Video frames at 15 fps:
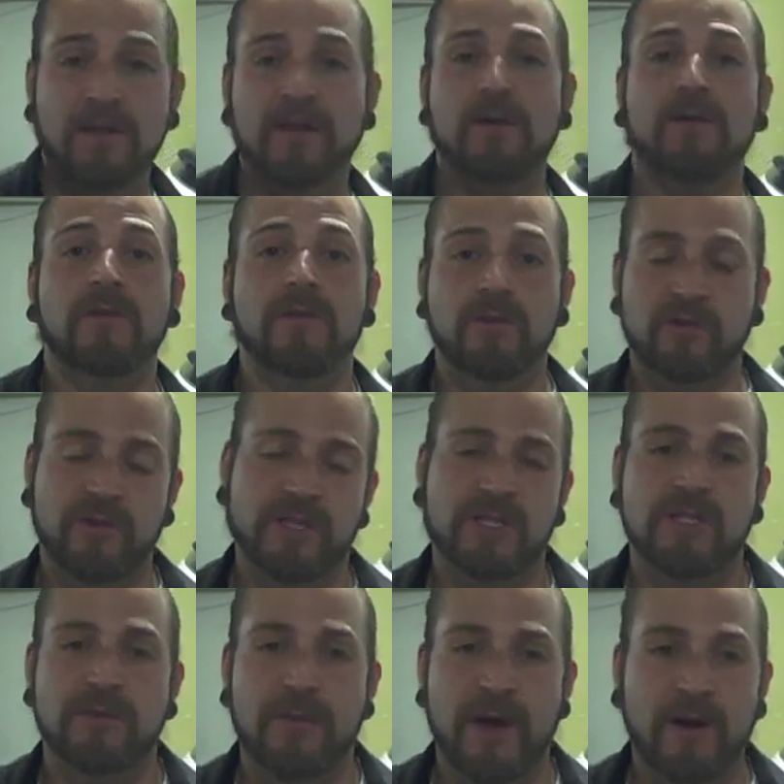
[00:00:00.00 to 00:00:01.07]
I know the
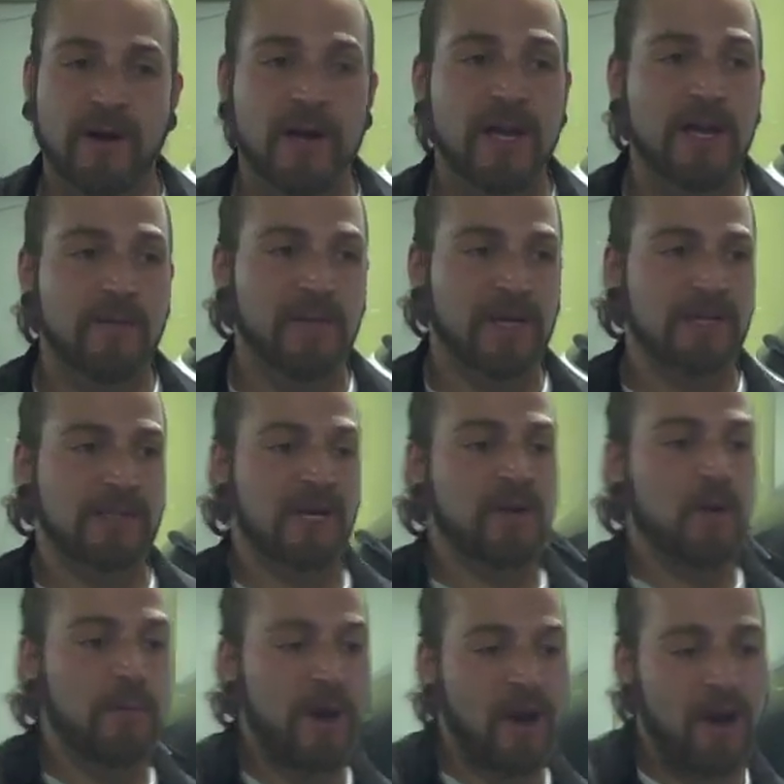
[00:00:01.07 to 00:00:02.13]
nutrition's better because I
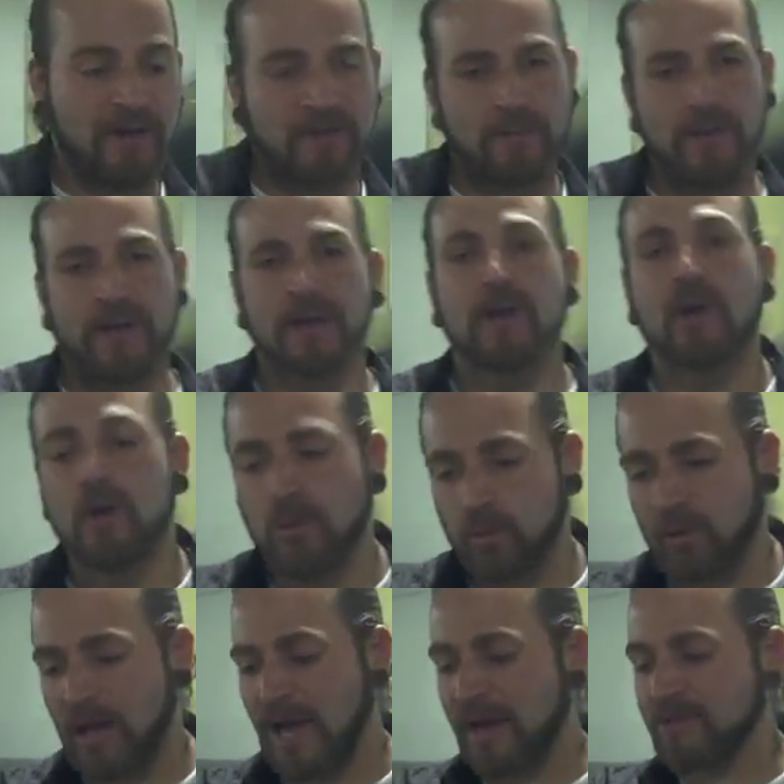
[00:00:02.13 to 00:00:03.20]
know my offspring
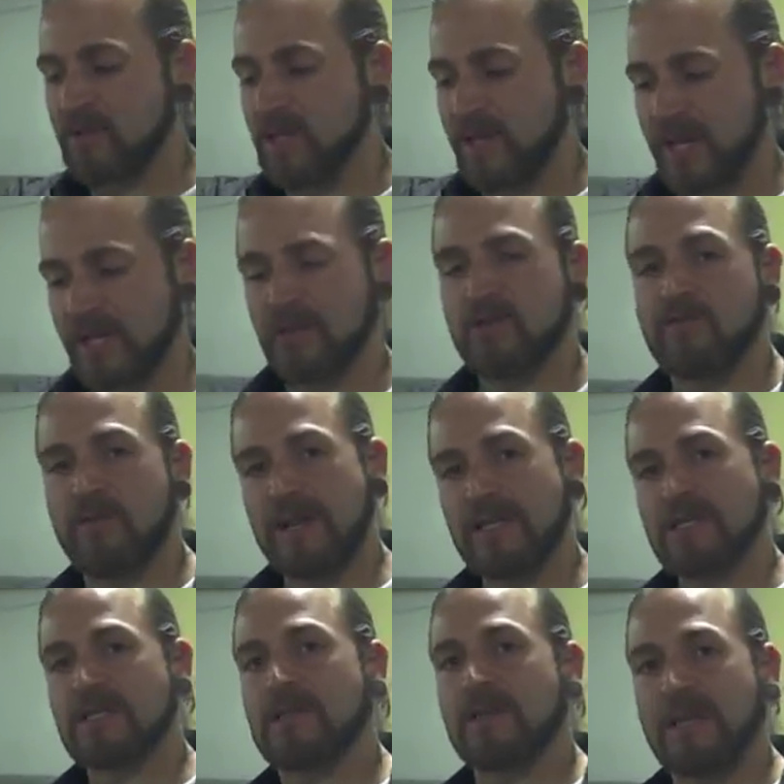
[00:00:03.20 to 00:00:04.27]
will have genetic
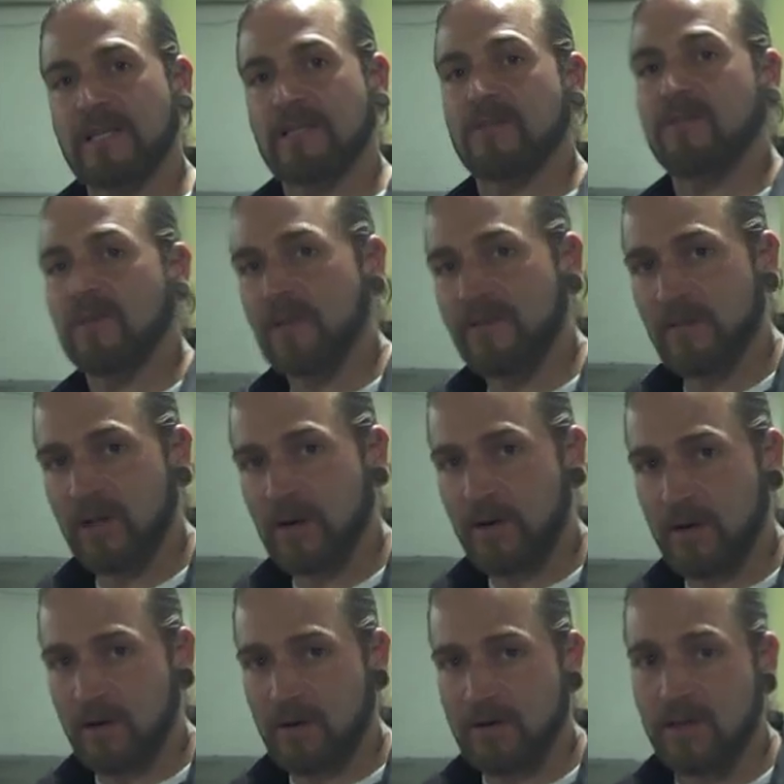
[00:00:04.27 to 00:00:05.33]
traits selected for living on
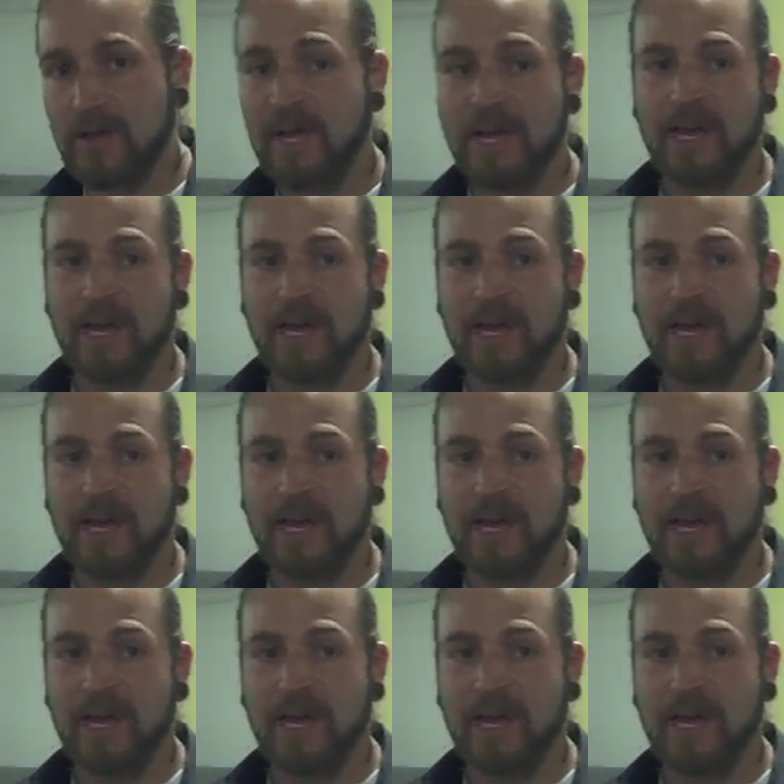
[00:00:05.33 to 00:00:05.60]
earth,